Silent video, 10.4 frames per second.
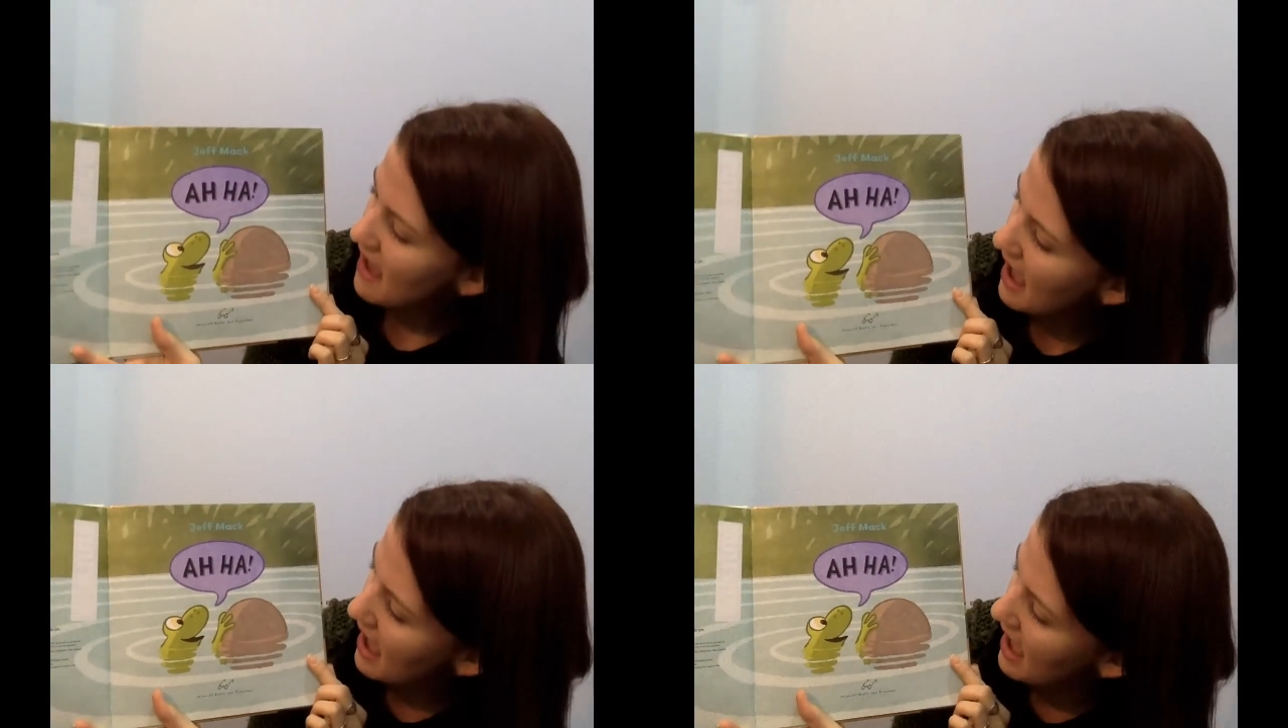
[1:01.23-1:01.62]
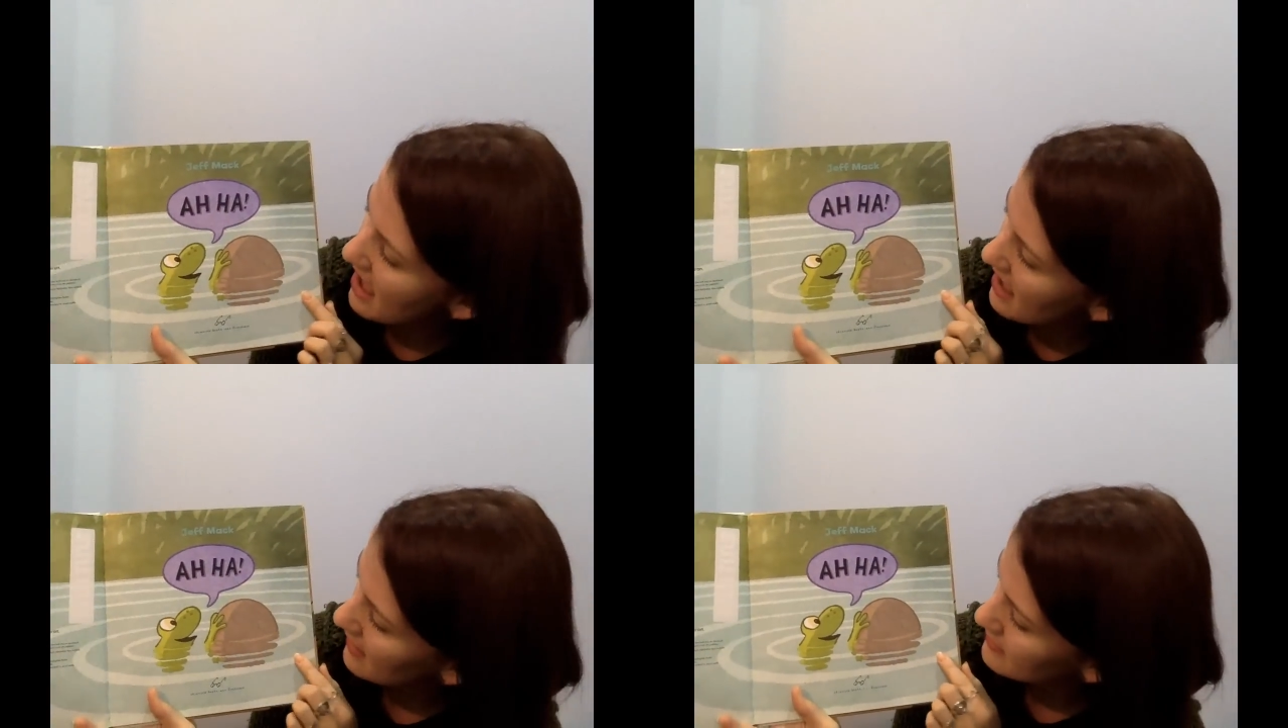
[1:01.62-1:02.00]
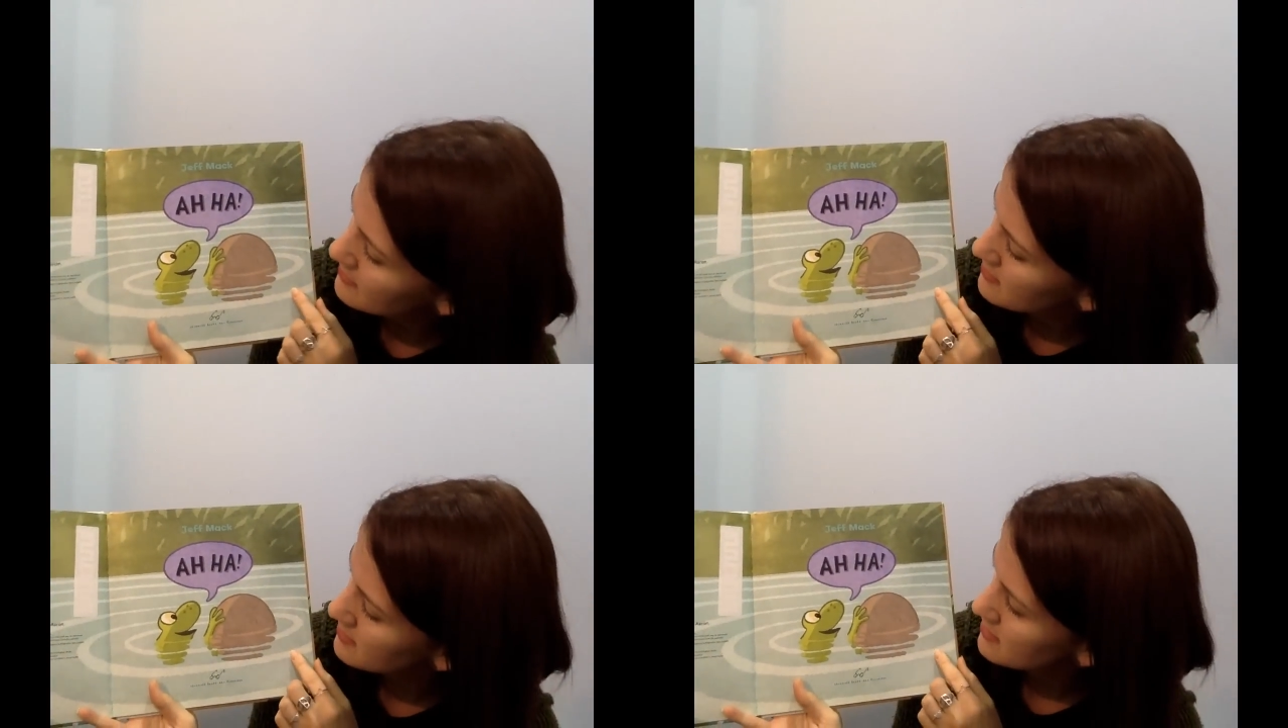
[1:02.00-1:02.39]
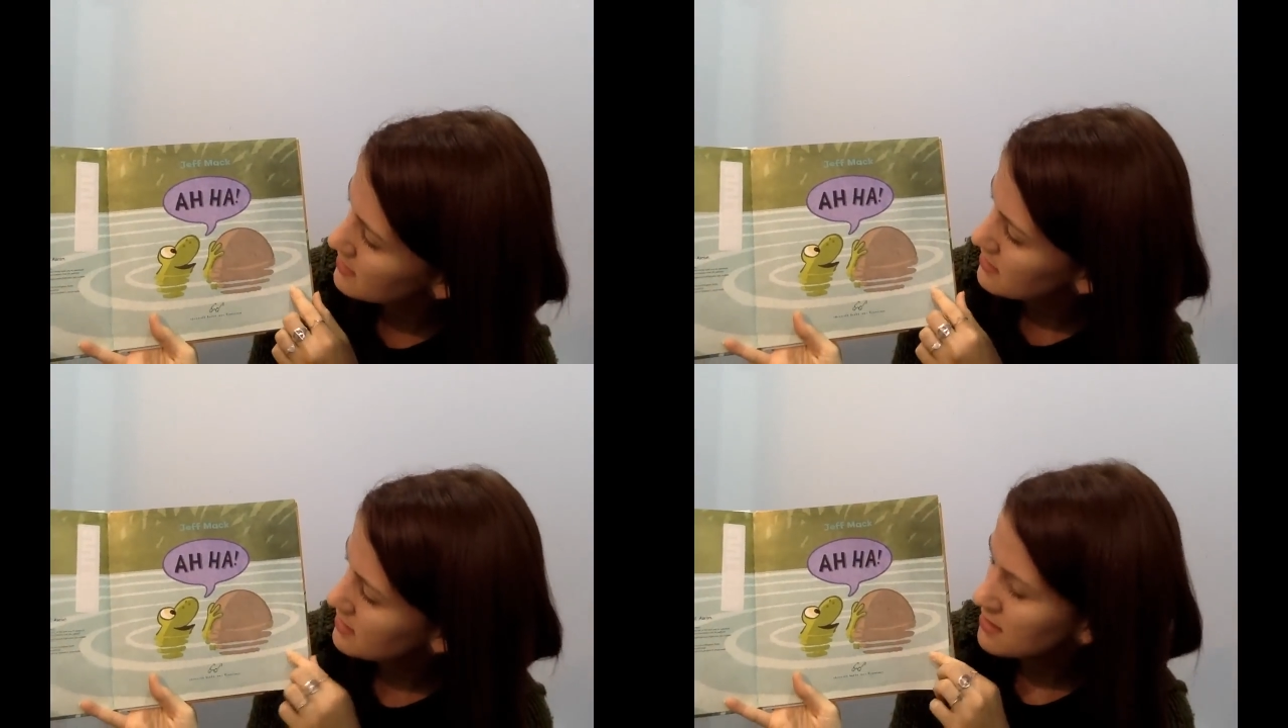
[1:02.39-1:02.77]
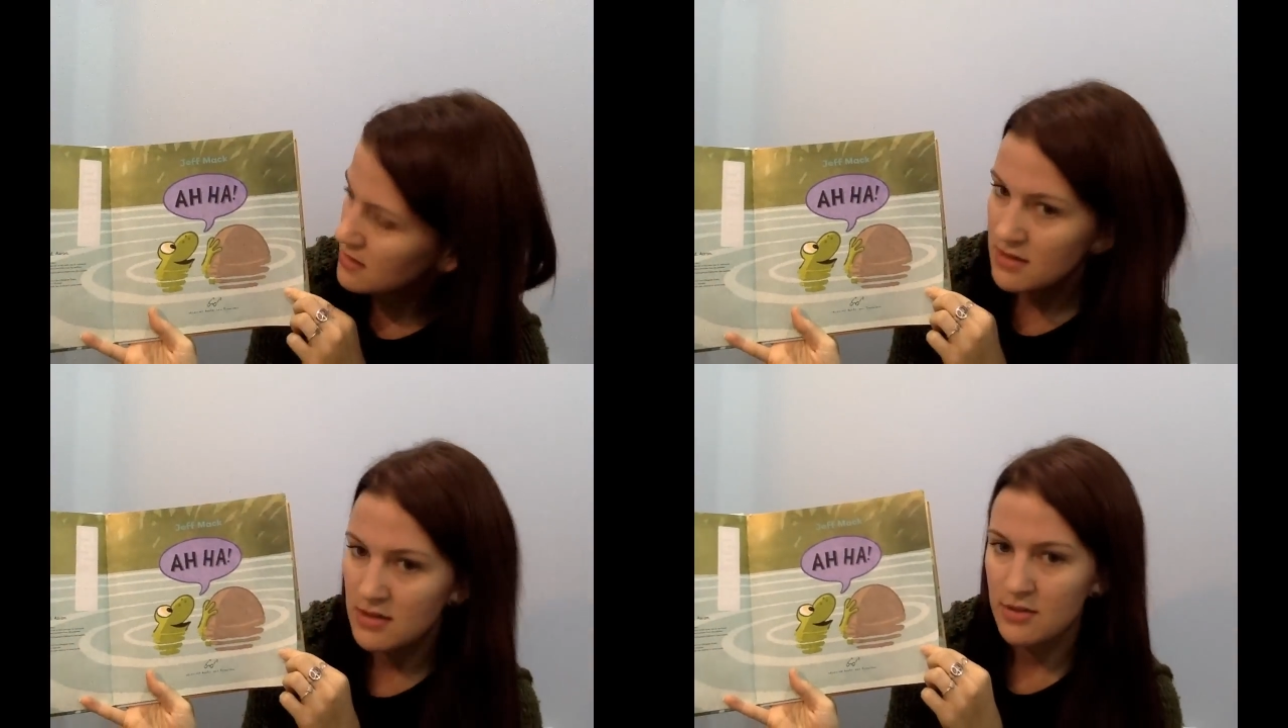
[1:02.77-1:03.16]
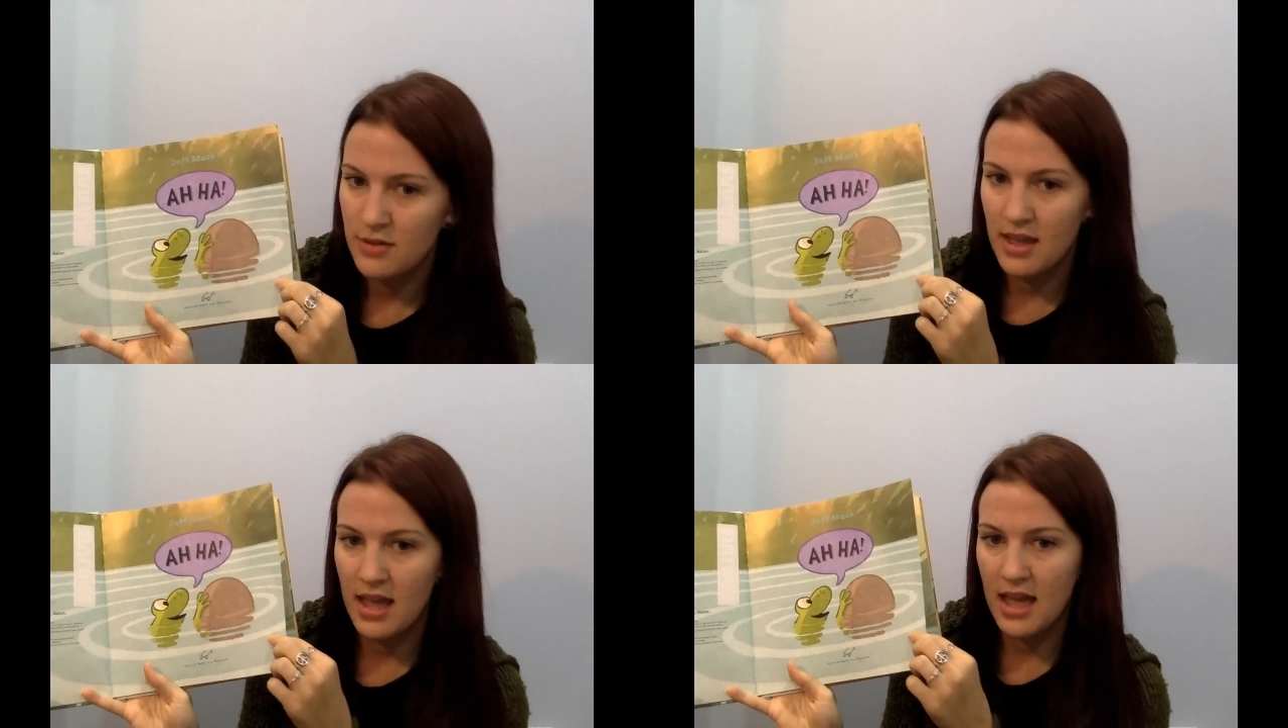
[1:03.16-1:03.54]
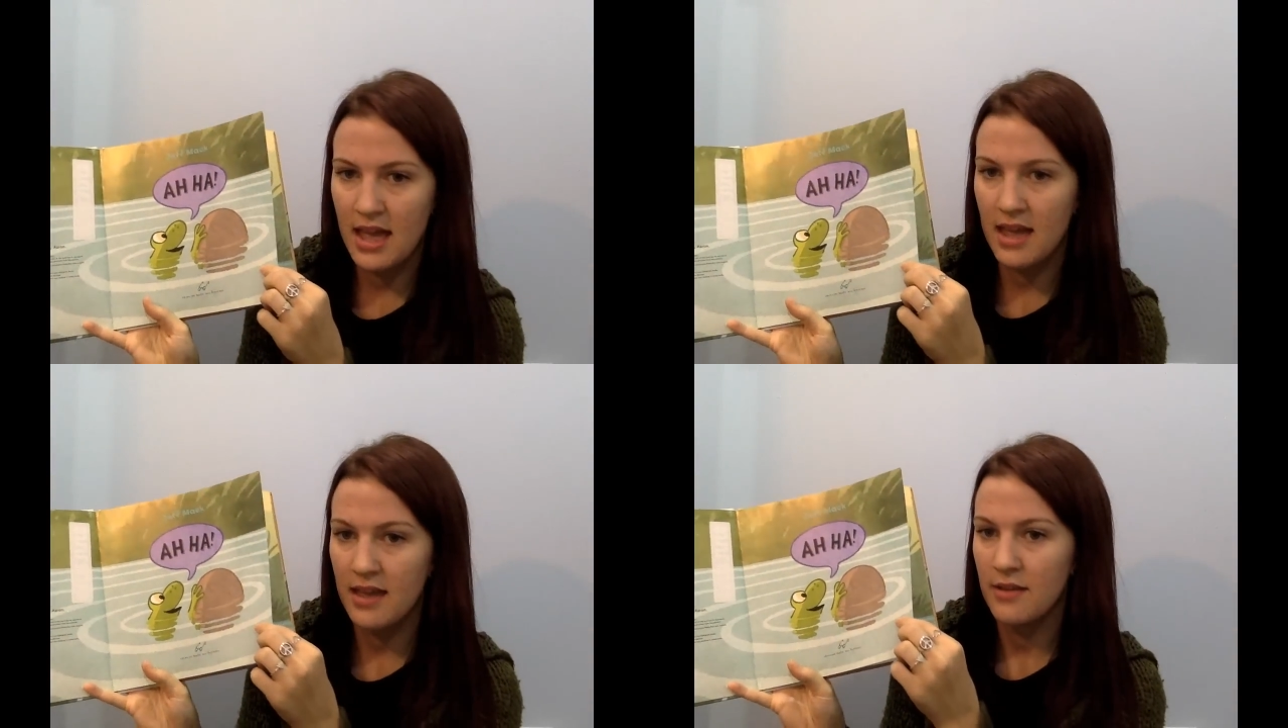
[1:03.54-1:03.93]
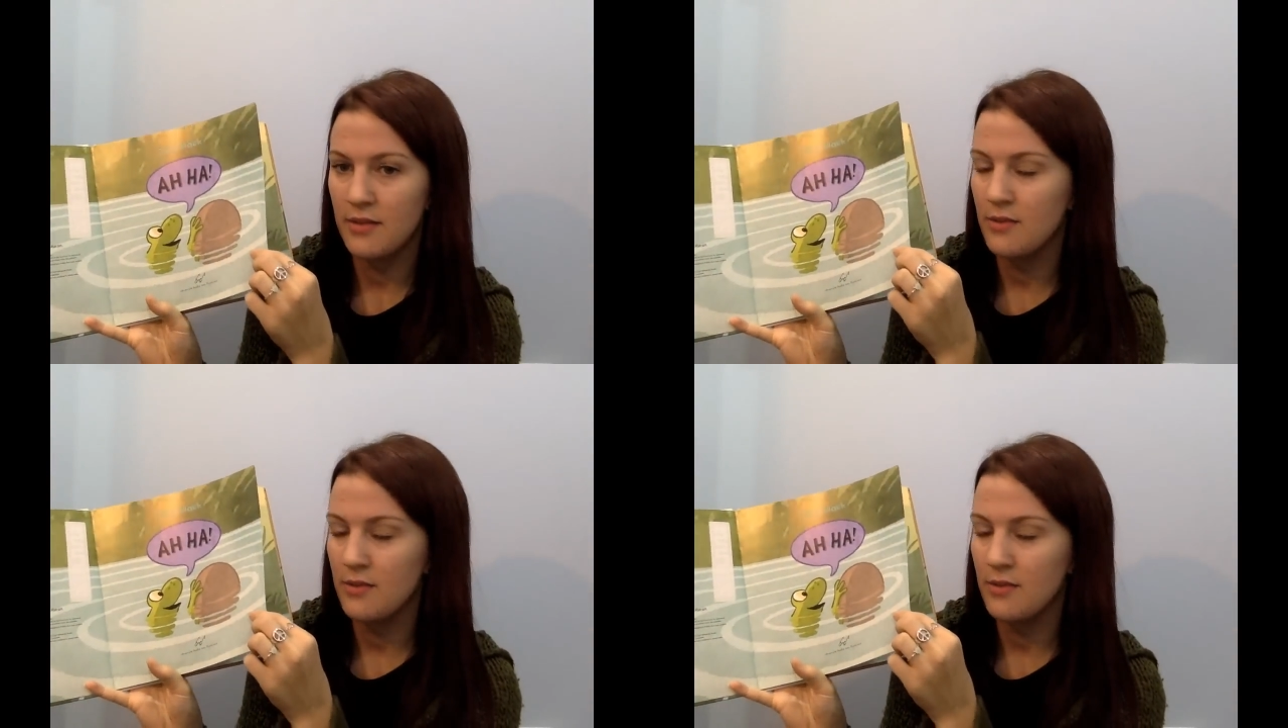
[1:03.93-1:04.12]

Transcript: Aha. Uh -huh. Okay,